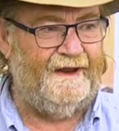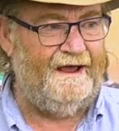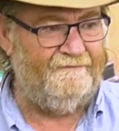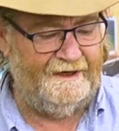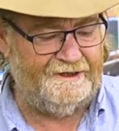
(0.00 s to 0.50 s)

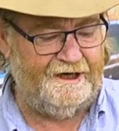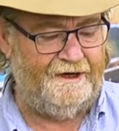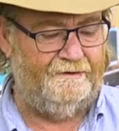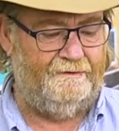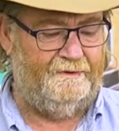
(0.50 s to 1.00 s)
having a
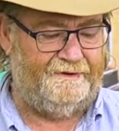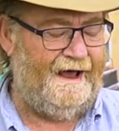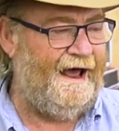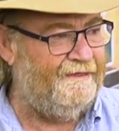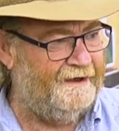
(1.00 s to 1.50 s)
joke with
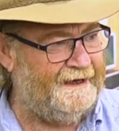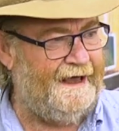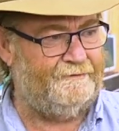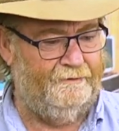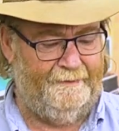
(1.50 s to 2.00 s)
other
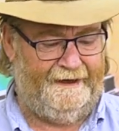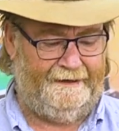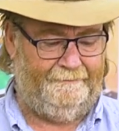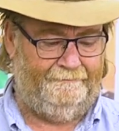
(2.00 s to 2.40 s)
cattlemen.